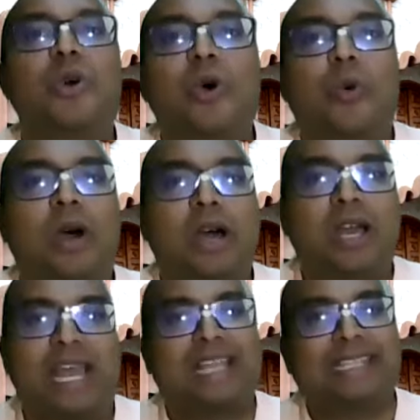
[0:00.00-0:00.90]
no
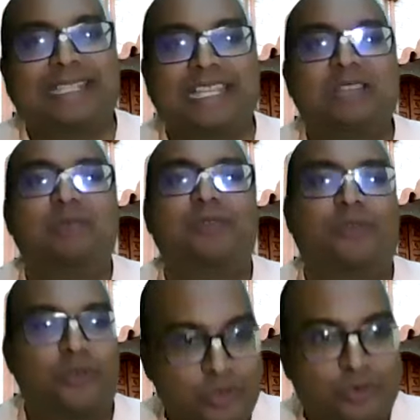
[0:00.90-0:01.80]
one has seen
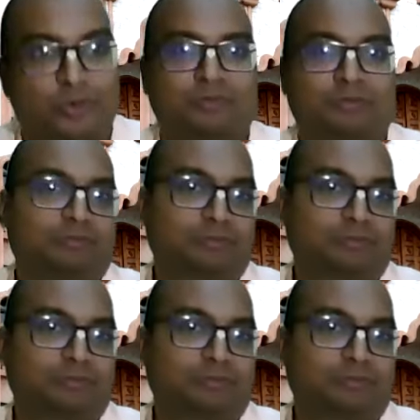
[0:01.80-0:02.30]
before you.